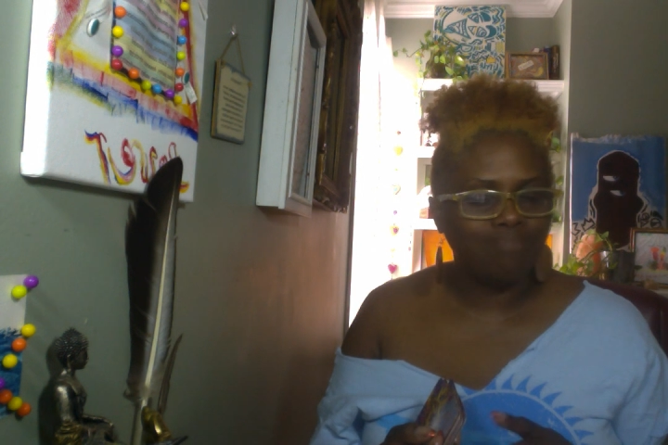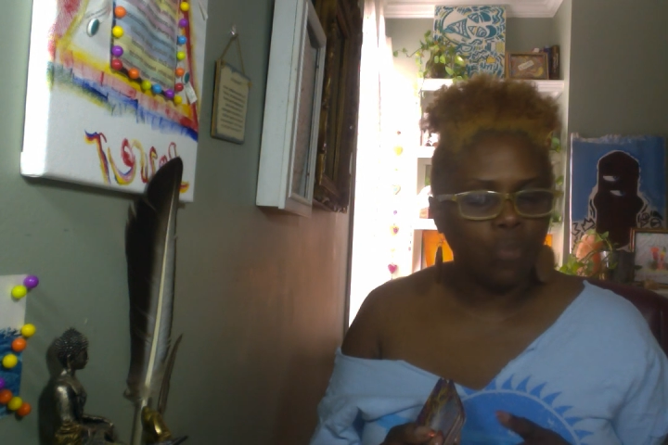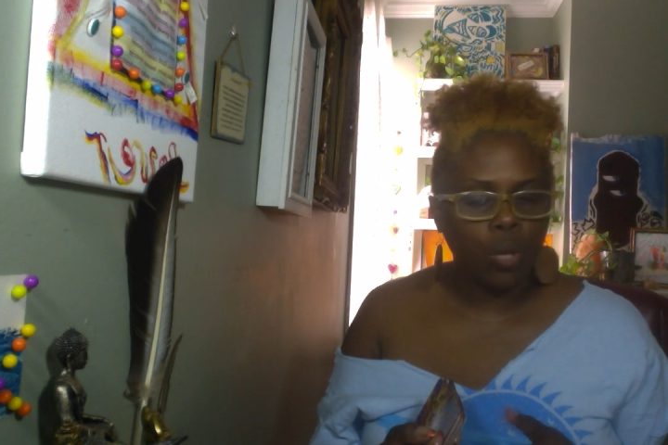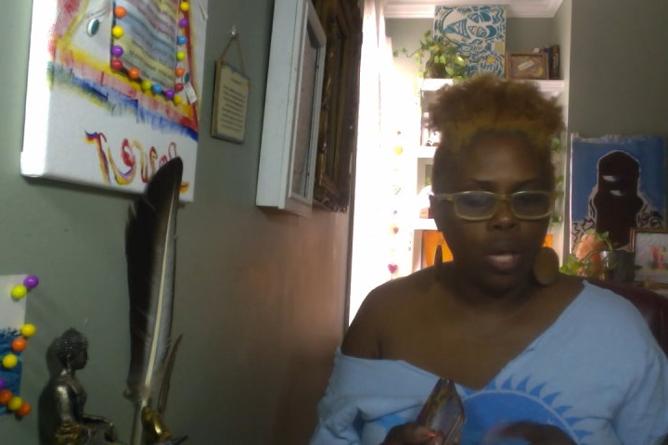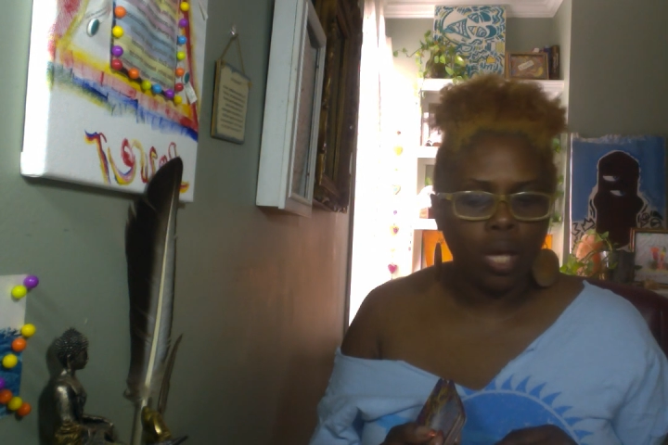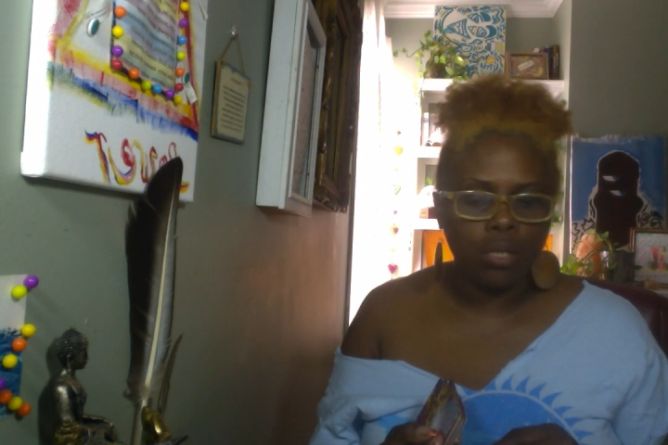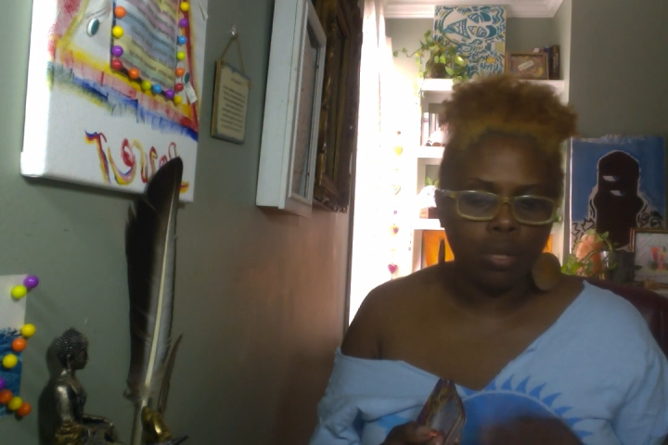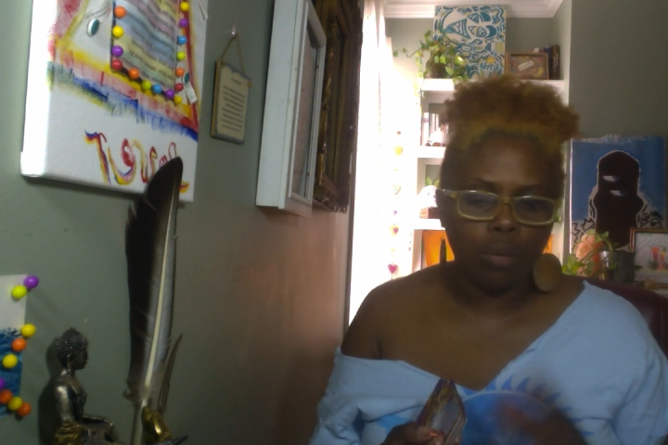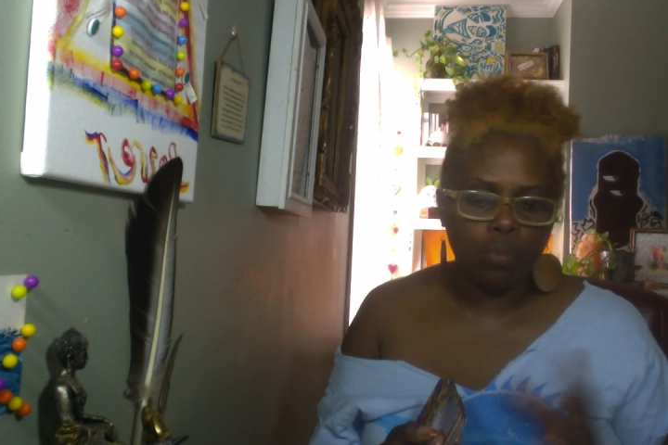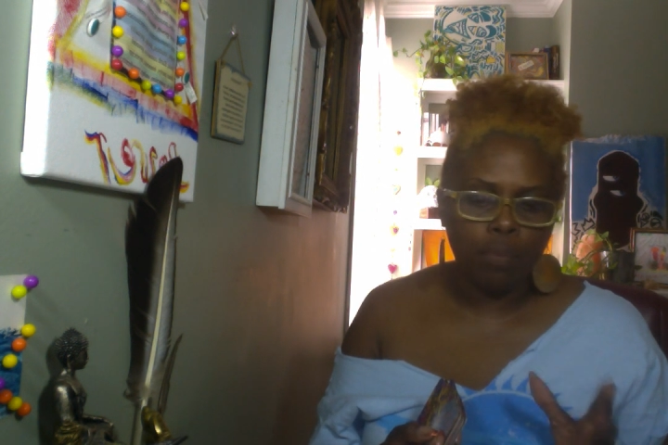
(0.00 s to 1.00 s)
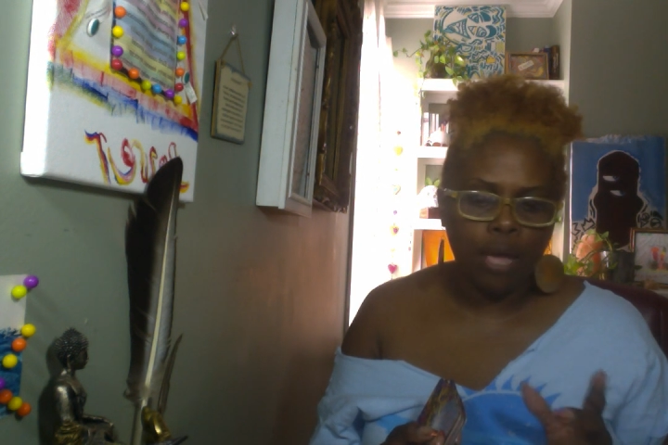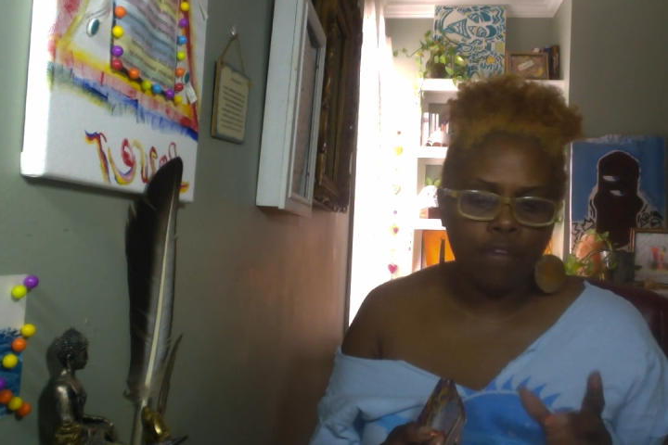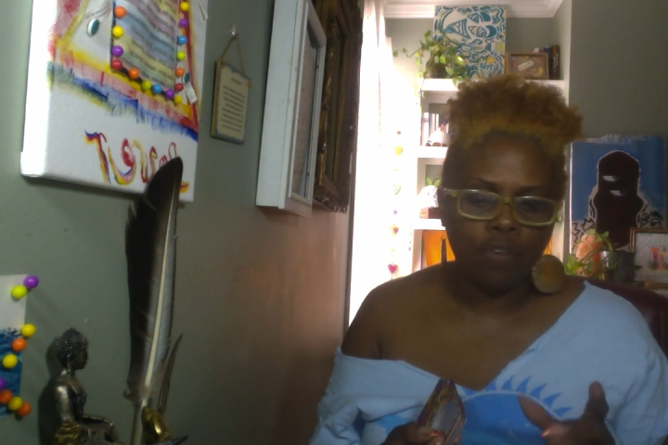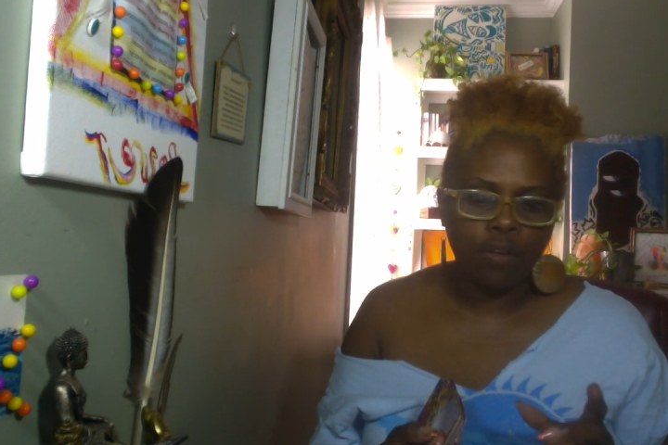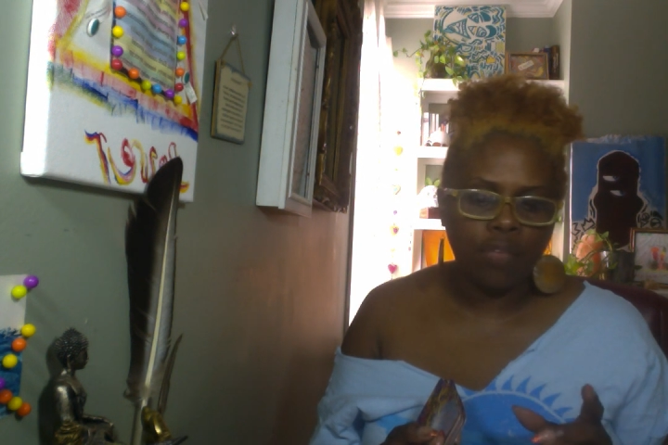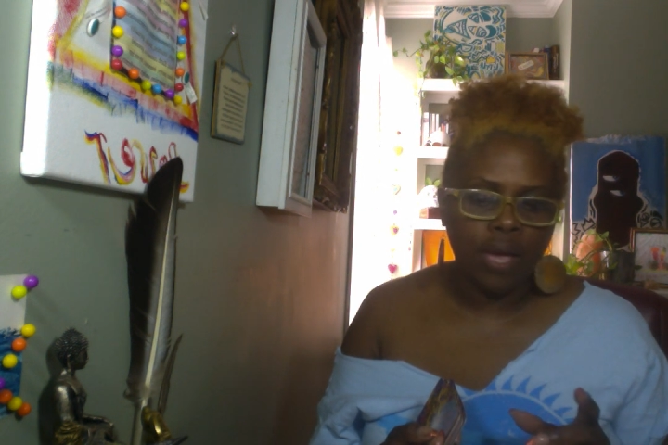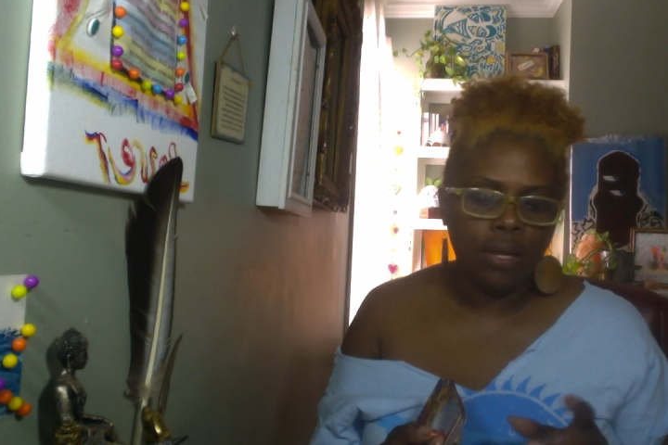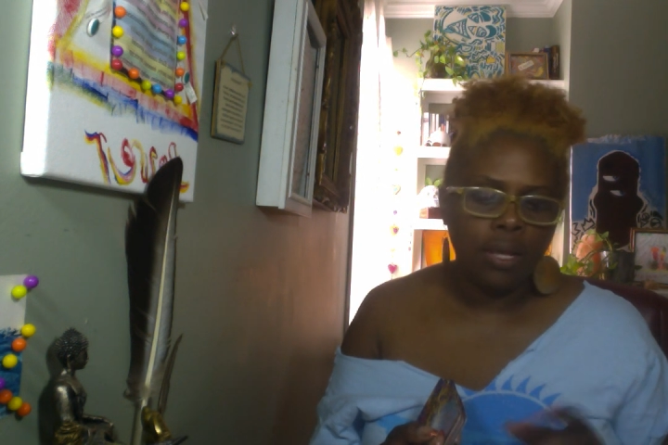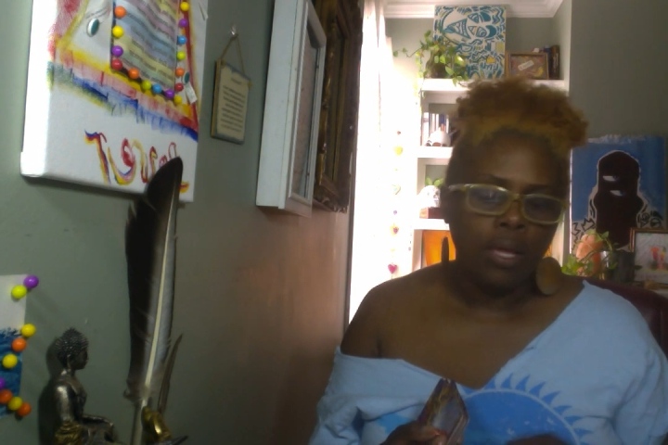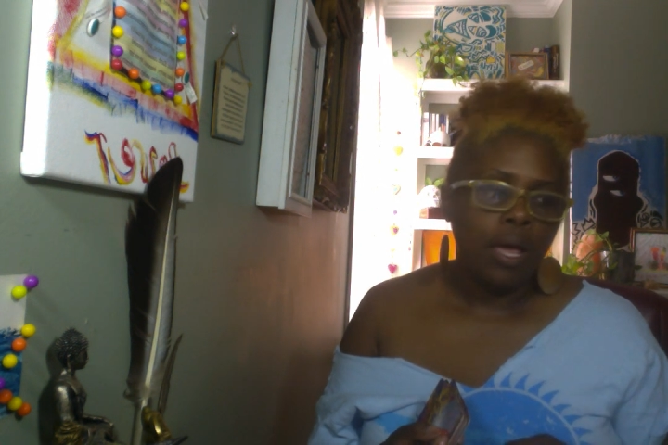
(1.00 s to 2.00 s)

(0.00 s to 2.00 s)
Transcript: Okay, so be mindful of that.